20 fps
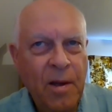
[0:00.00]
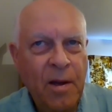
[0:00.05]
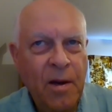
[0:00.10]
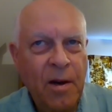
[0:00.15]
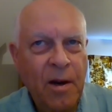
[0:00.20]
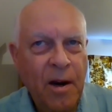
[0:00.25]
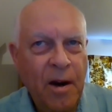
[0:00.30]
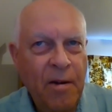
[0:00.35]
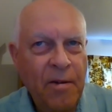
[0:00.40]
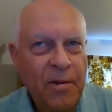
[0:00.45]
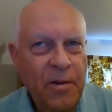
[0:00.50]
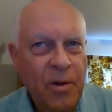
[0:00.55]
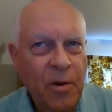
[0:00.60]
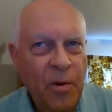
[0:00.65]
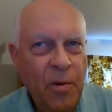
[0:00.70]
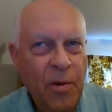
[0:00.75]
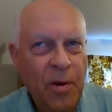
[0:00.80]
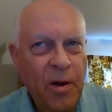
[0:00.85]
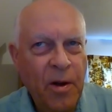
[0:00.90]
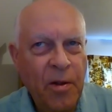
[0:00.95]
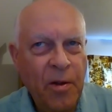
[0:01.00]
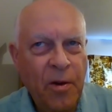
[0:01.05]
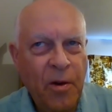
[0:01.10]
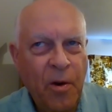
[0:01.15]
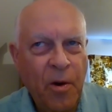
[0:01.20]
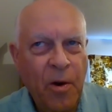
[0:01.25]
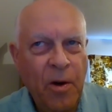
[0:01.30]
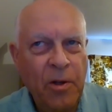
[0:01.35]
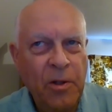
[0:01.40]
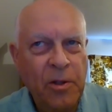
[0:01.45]
Never tow another
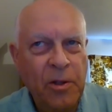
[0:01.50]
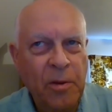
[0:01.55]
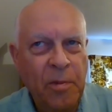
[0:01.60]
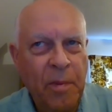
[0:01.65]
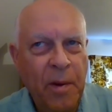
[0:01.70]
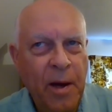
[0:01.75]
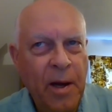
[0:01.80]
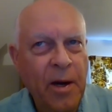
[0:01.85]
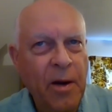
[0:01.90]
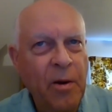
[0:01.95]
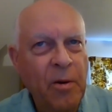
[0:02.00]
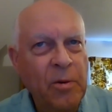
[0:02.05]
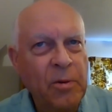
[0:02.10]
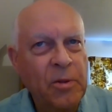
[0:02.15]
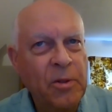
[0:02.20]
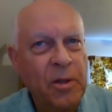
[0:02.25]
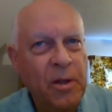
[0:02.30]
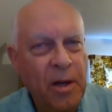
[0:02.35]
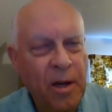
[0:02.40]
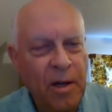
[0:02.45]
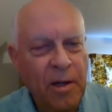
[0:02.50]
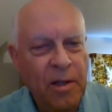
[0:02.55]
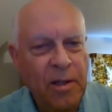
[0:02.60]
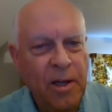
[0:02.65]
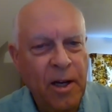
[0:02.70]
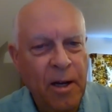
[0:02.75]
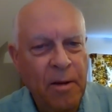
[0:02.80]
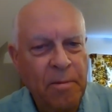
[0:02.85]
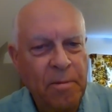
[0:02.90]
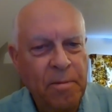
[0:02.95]
car using pantyhose and duct
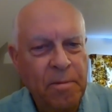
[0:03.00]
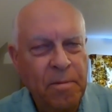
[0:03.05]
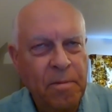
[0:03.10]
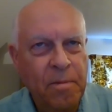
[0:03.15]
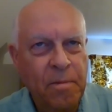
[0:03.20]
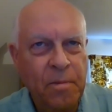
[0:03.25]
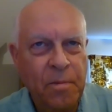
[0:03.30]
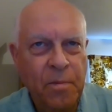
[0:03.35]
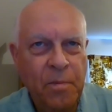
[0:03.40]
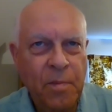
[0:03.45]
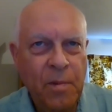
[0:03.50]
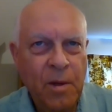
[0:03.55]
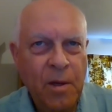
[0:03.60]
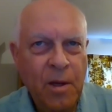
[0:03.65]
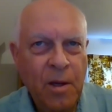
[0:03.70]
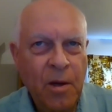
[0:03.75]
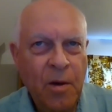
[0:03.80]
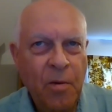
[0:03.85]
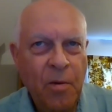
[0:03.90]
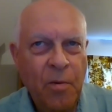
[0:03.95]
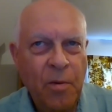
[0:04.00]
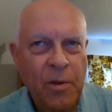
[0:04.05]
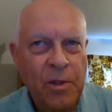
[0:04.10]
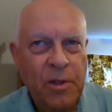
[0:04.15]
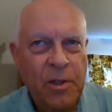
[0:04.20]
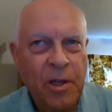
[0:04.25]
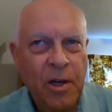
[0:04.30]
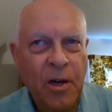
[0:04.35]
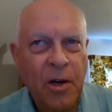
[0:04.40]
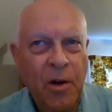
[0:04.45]
tape. When
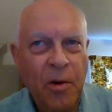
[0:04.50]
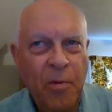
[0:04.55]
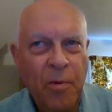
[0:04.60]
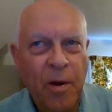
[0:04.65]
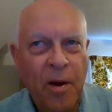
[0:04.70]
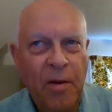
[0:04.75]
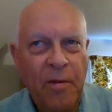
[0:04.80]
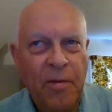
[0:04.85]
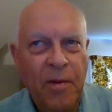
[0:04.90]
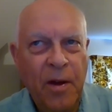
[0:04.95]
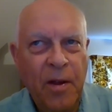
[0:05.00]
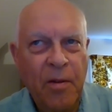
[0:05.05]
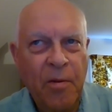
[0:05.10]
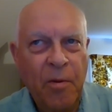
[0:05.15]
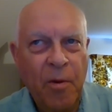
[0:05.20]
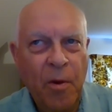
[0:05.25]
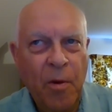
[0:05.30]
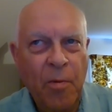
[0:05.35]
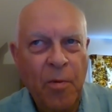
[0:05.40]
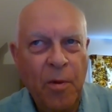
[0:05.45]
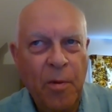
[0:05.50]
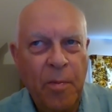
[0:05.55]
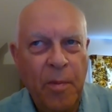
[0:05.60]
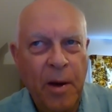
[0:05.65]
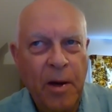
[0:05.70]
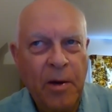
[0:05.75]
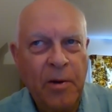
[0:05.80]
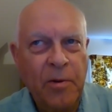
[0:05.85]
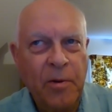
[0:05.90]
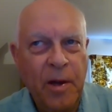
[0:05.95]
sending your wife down the road with a
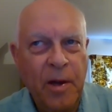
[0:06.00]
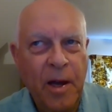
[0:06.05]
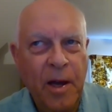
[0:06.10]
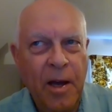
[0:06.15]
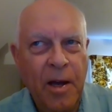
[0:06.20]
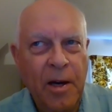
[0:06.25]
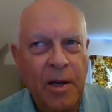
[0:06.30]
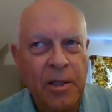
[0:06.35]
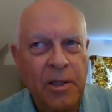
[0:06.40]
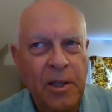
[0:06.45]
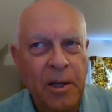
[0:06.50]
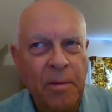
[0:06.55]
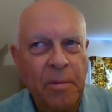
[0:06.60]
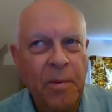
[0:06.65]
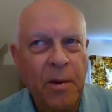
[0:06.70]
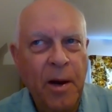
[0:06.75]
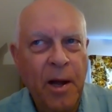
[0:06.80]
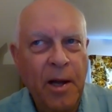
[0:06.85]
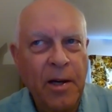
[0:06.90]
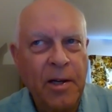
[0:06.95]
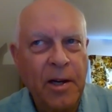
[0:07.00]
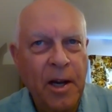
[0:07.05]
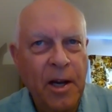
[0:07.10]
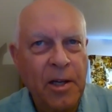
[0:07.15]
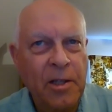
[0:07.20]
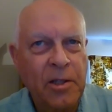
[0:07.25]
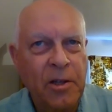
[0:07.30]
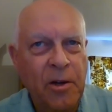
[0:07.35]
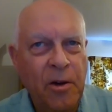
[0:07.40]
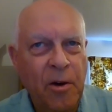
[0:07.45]
petrol can, it's impolite to
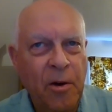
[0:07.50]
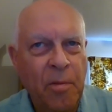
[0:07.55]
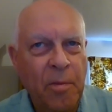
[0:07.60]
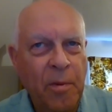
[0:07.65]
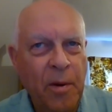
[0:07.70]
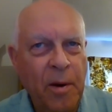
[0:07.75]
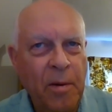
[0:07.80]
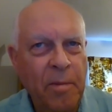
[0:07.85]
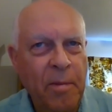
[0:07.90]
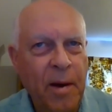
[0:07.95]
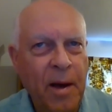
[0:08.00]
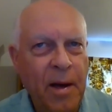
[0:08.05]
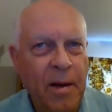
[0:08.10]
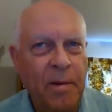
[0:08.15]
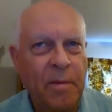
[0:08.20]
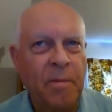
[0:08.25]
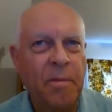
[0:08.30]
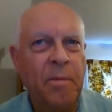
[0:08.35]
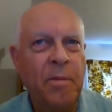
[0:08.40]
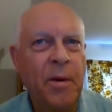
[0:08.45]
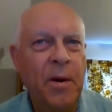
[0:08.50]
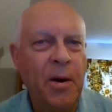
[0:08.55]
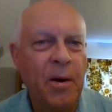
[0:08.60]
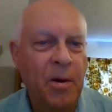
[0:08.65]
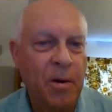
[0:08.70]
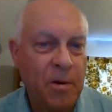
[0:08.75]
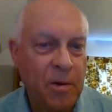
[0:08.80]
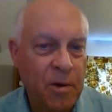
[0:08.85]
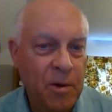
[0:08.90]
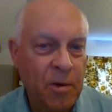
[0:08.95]
ask her to bring back
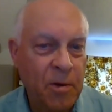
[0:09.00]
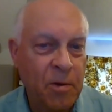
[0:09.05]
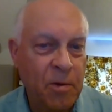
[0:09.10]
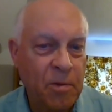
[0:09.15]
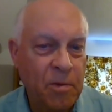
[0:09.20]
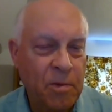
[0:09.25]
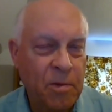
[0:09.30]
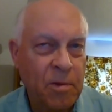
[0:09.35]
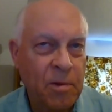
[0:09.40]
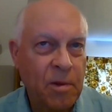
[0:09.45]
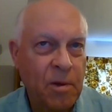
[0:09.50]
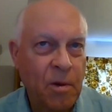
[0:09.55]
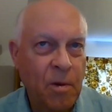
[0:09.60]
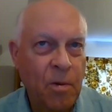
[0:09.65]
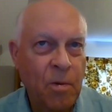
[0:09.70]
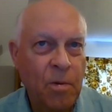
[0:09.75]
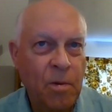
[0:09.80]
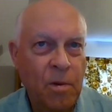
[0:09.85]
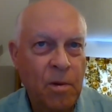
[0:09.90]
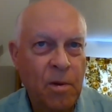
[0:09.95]
beer, too, you know?